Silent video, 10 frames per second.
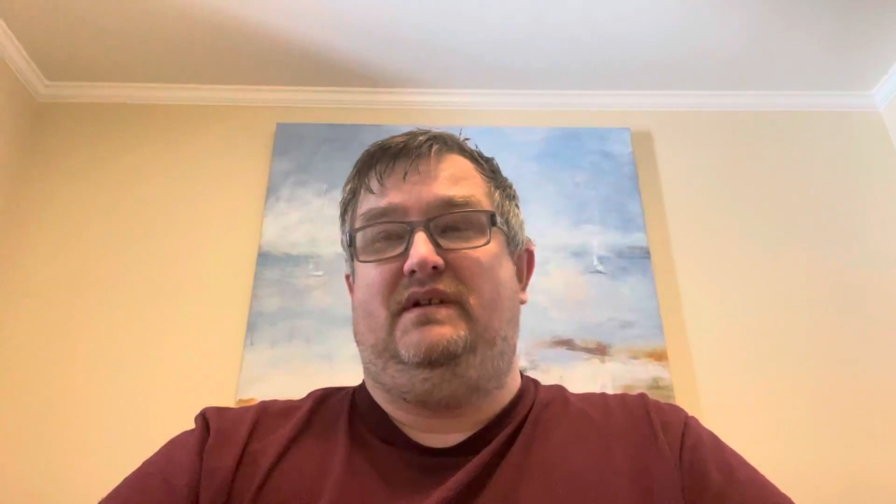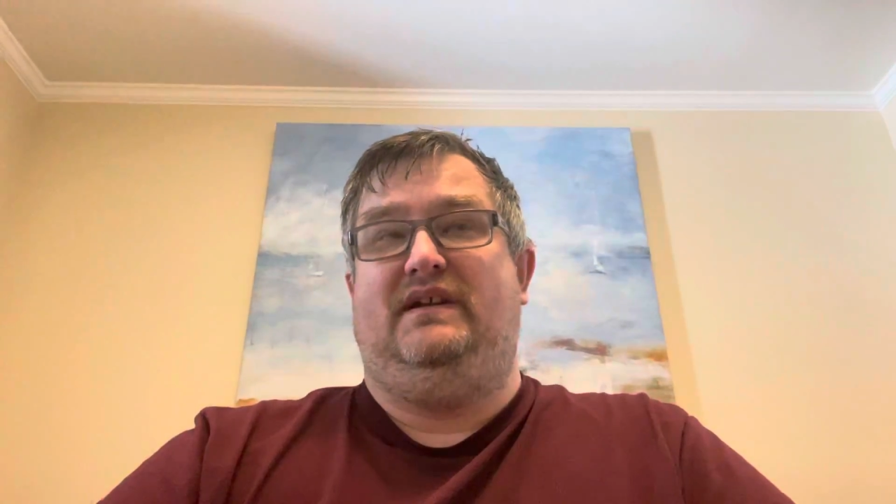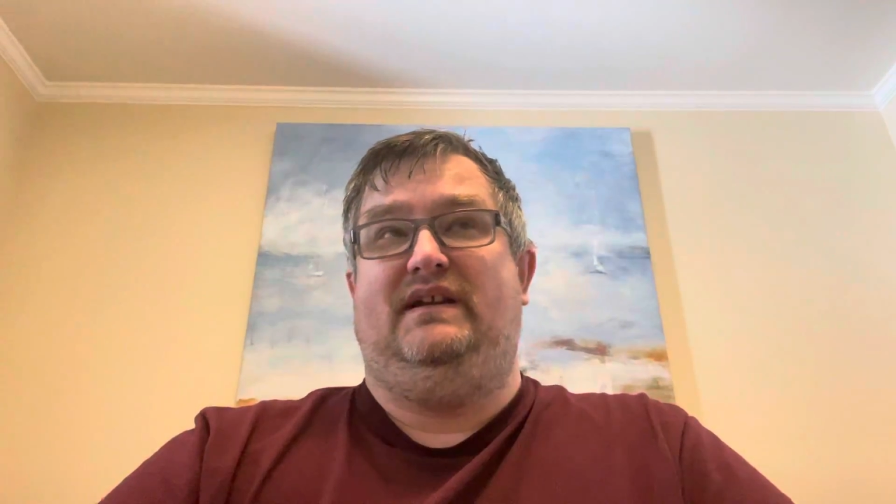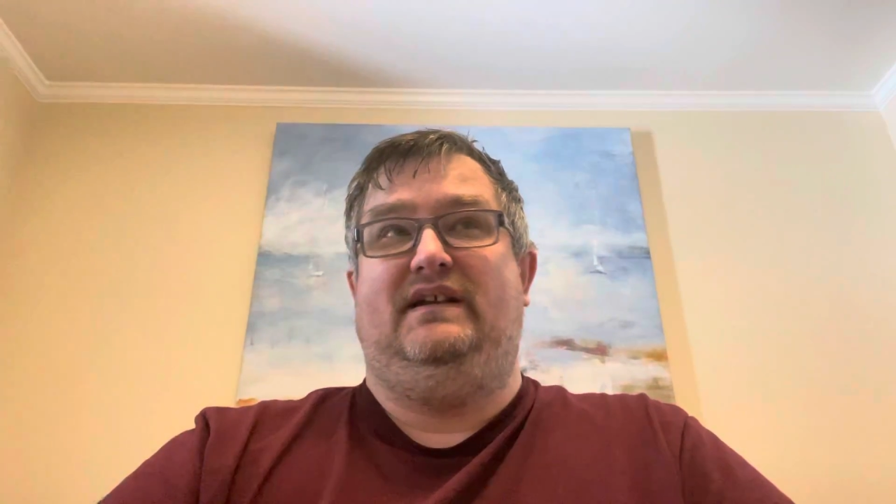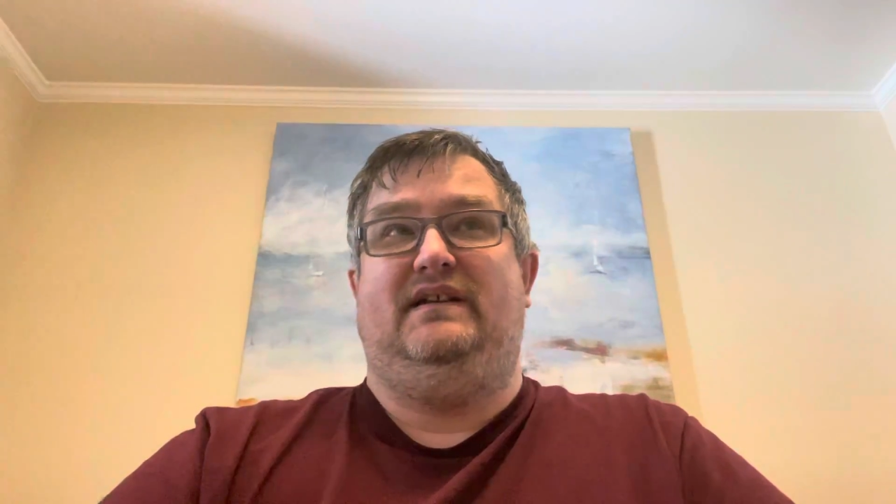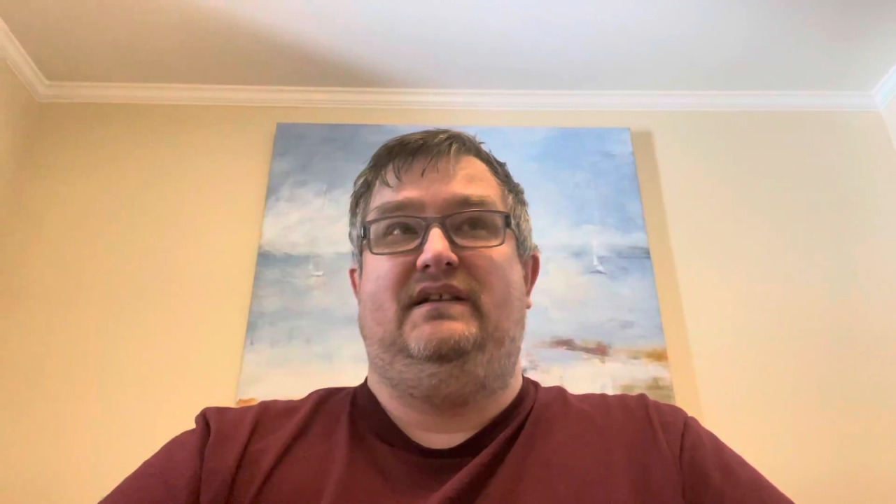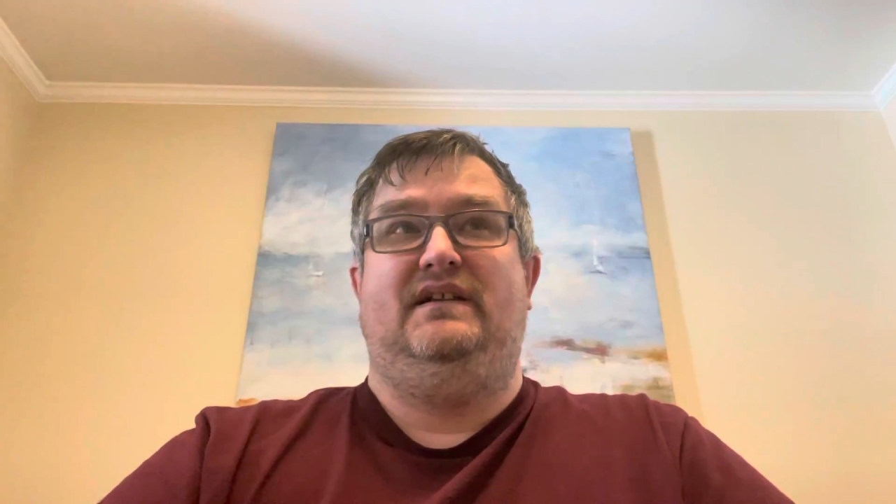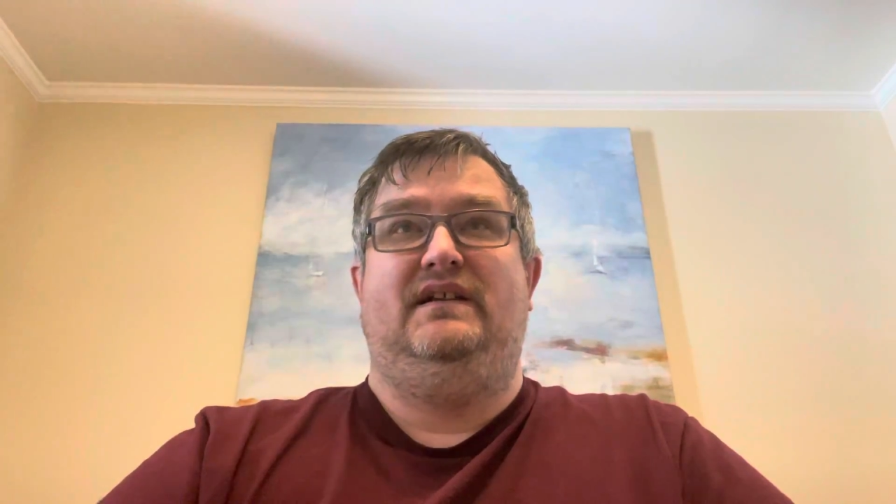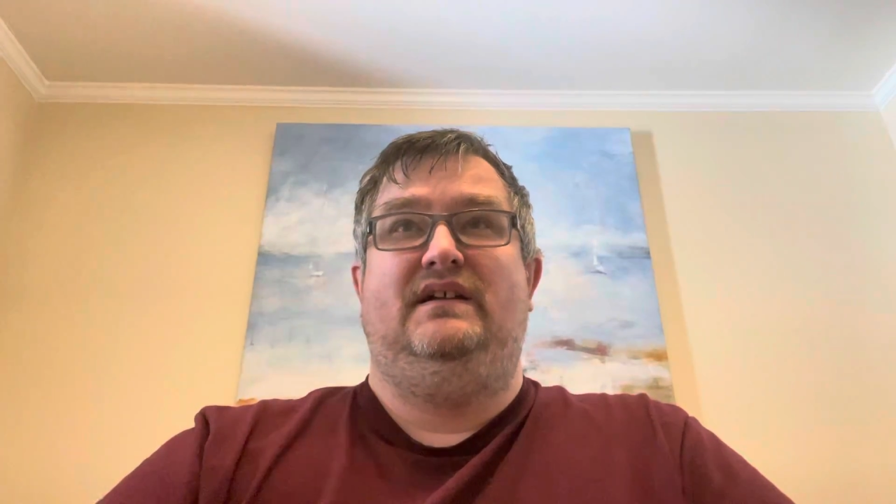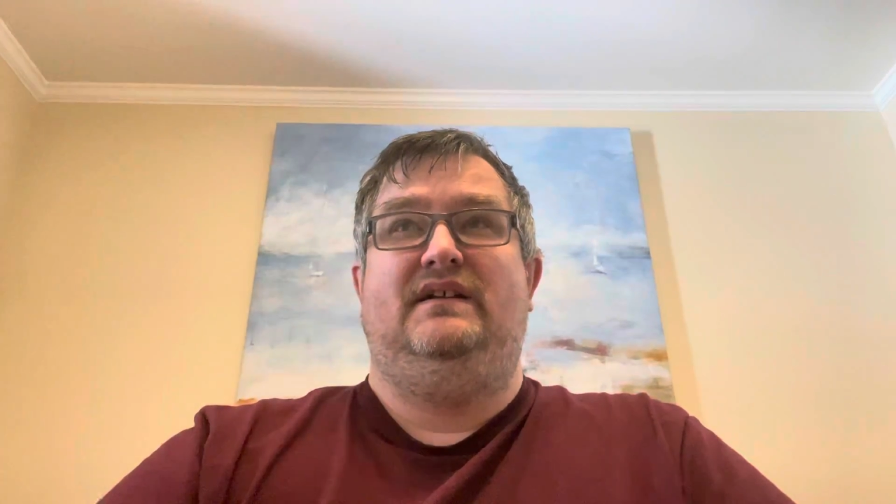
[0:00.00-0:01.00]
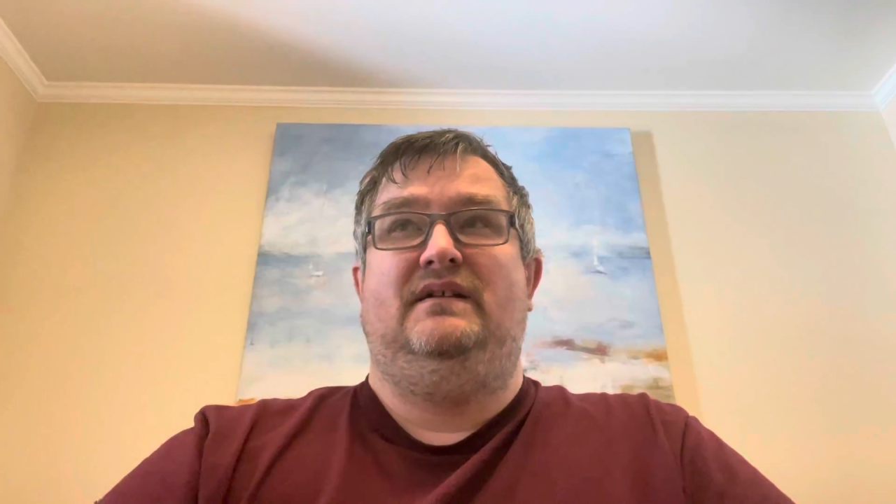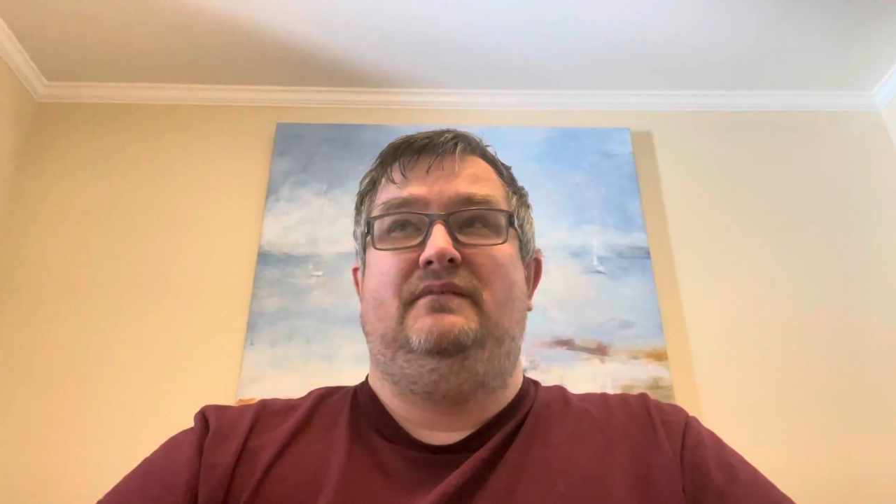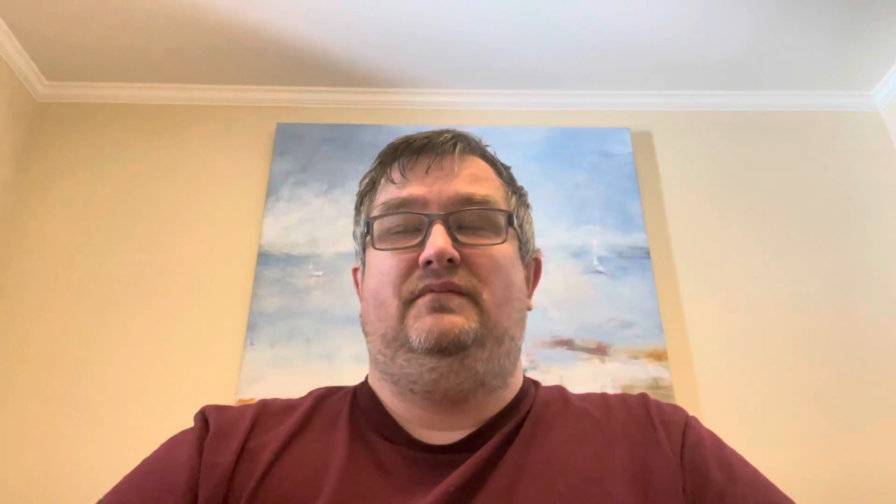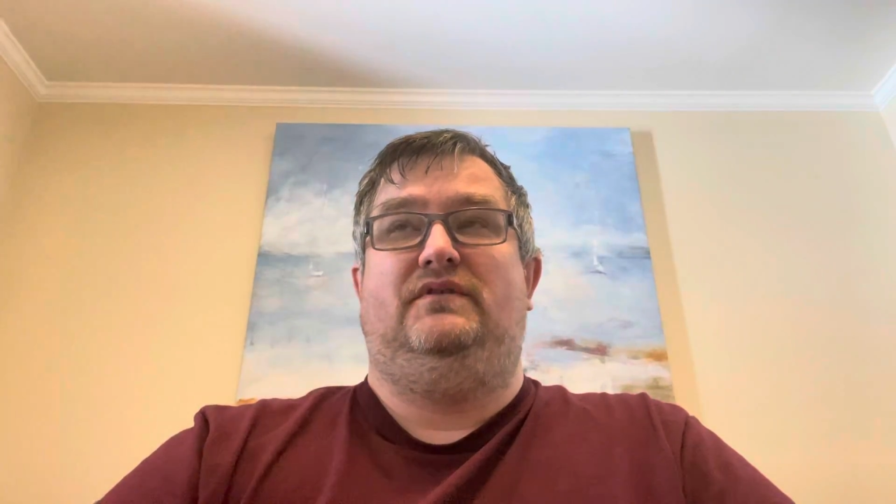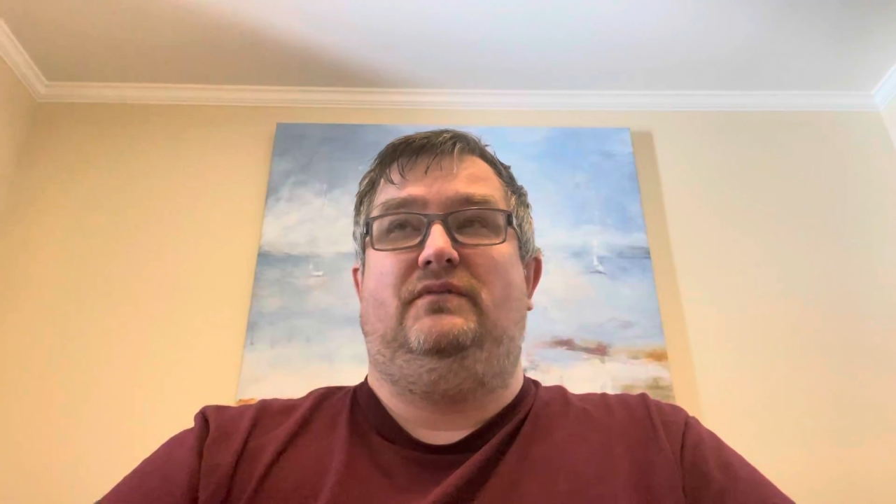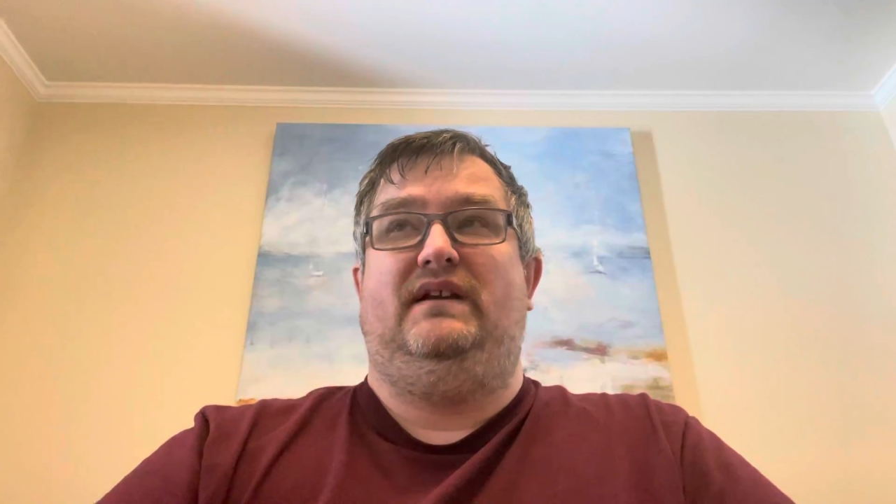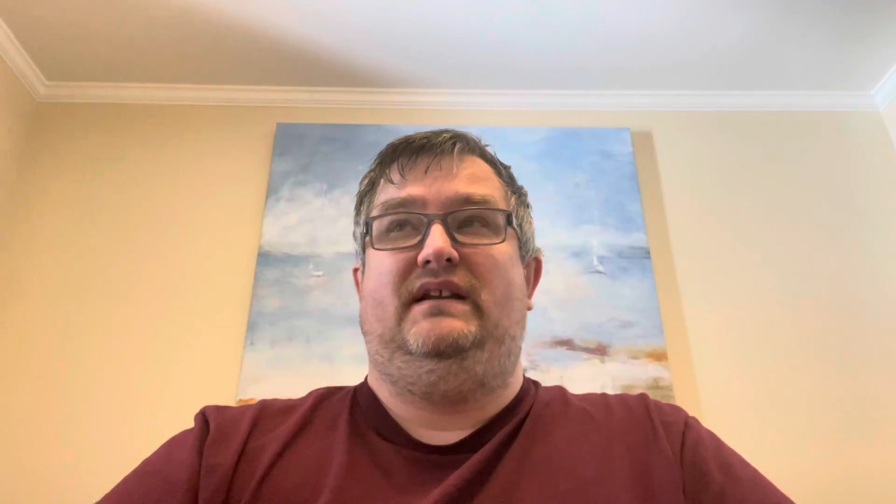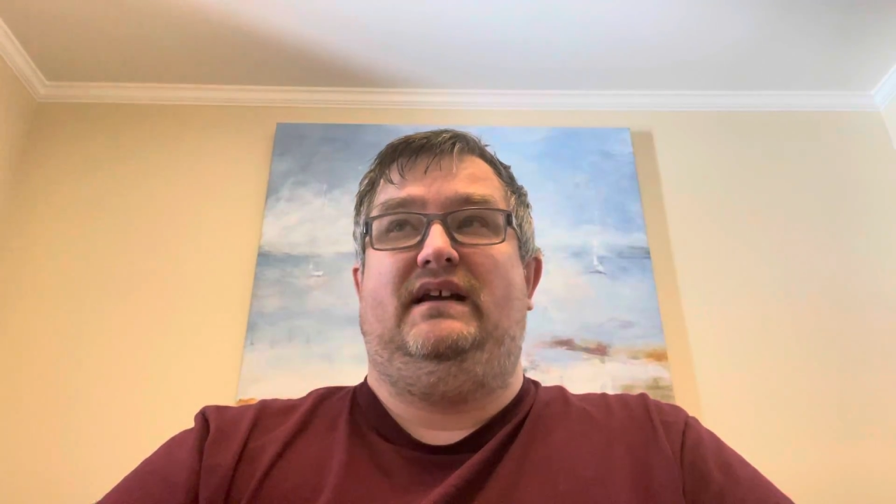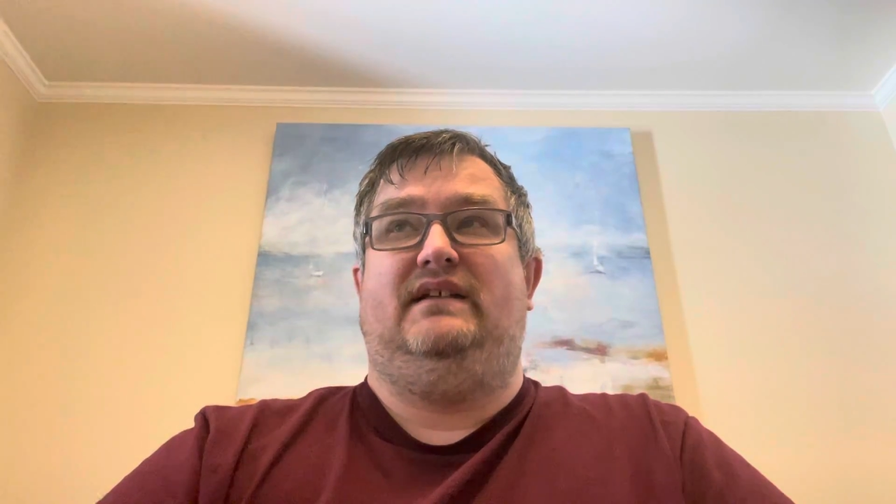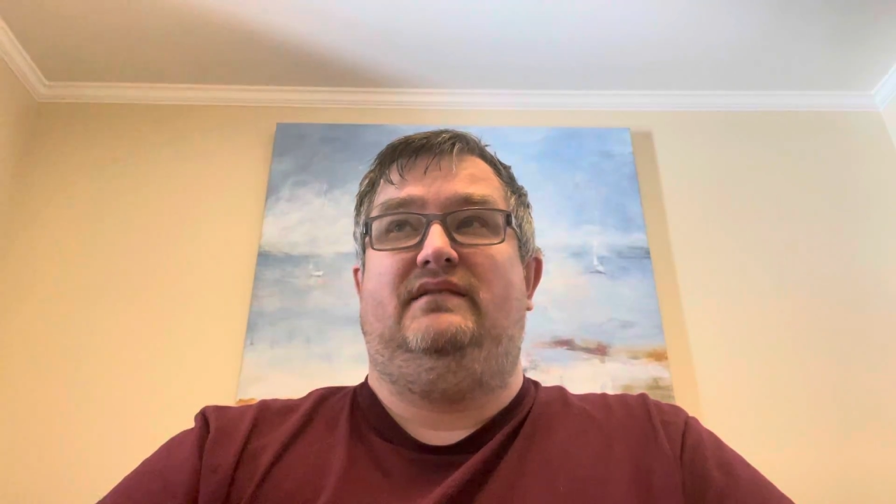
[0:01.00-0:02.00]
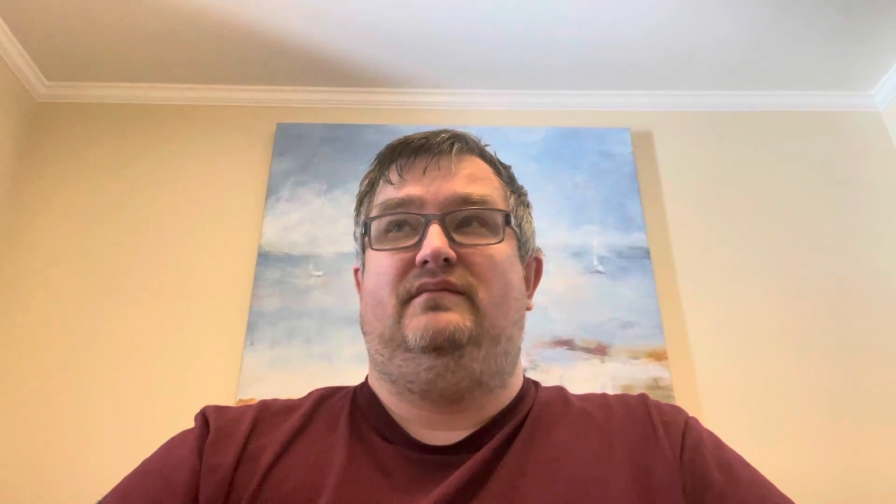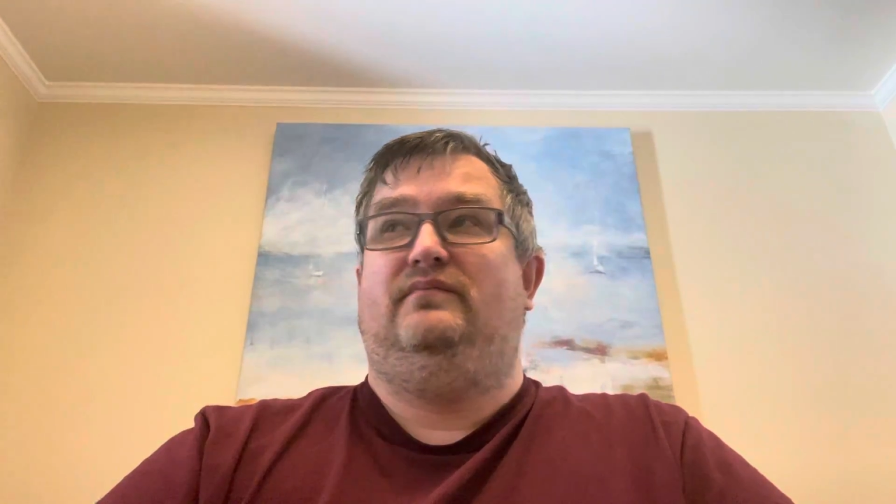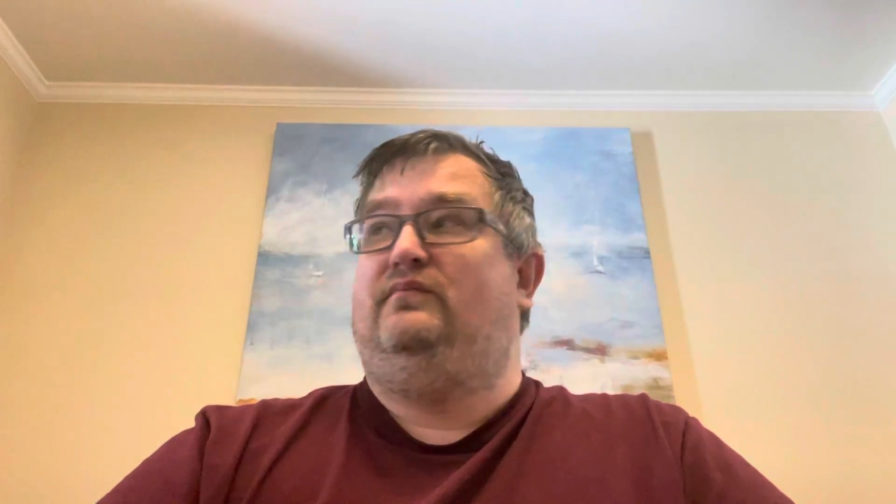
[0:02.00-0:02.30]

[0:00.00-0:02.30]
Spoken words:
And with the way that